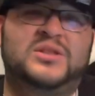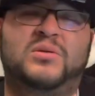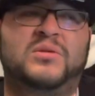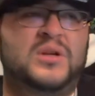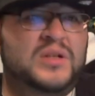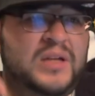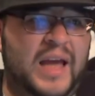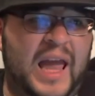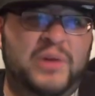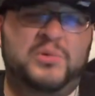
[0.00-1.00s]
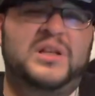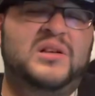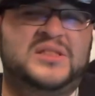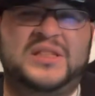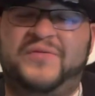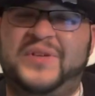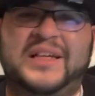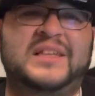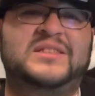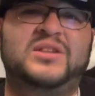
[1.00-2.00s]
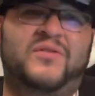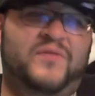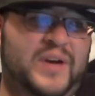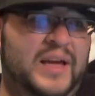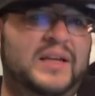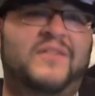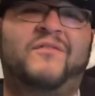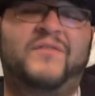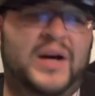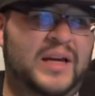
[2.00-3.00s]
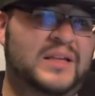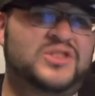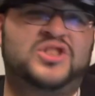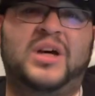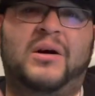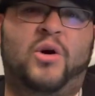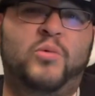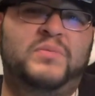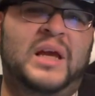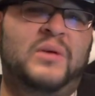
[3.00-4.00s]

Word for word: So anyone looks different, they could still fight and fight and hope they